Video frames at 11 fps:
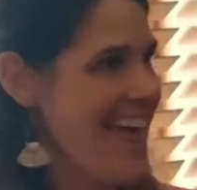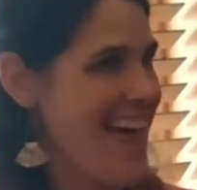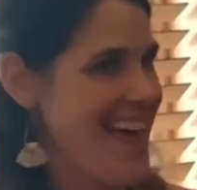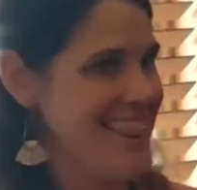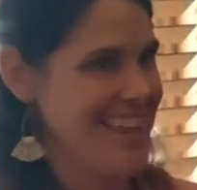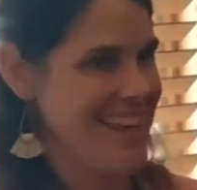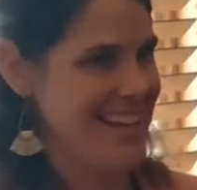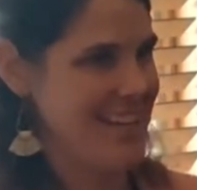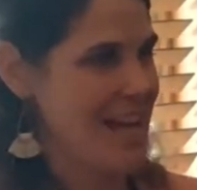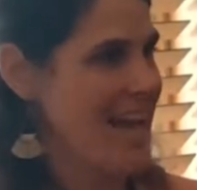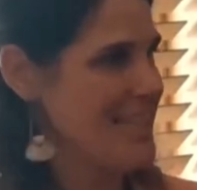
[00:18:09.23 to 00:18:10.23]
and
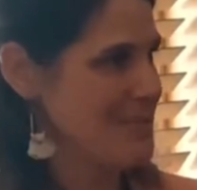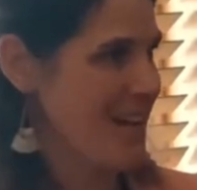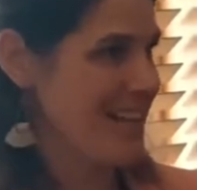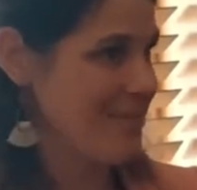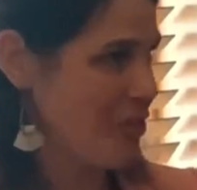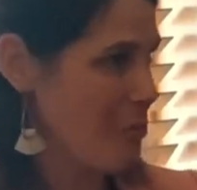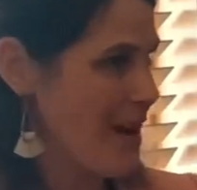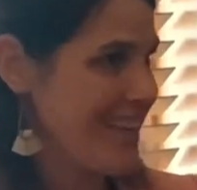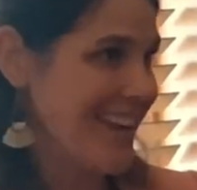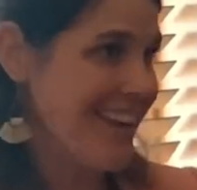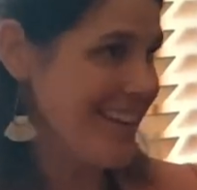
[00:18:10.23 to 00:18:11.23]
then for my
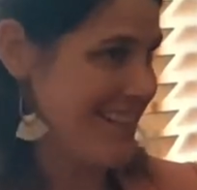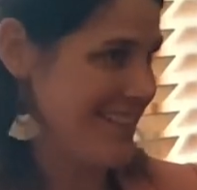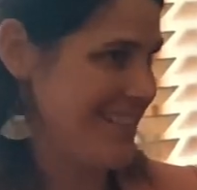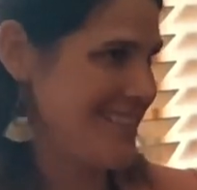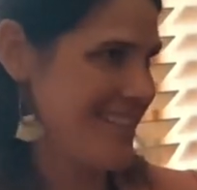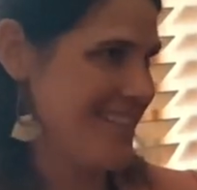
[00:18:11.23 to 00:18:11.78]
kids,